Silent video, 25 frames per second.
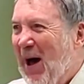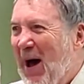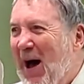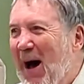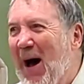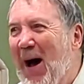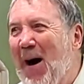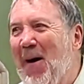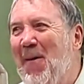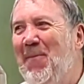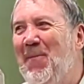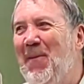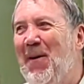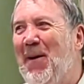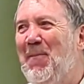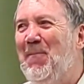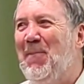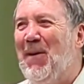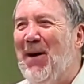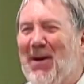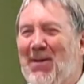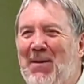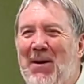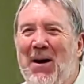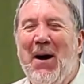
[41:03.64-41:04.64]
Uh, but,
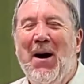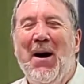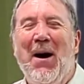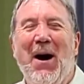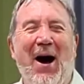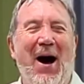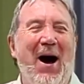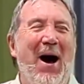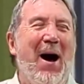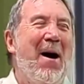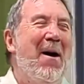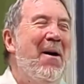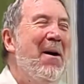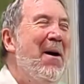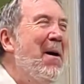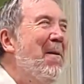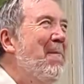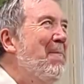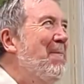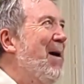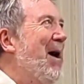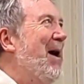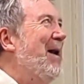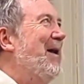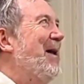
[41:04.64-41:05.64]
uh,
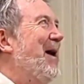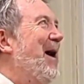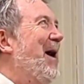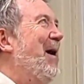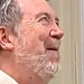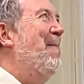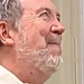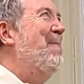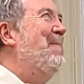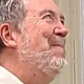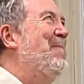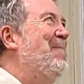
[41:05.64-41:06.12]
but um,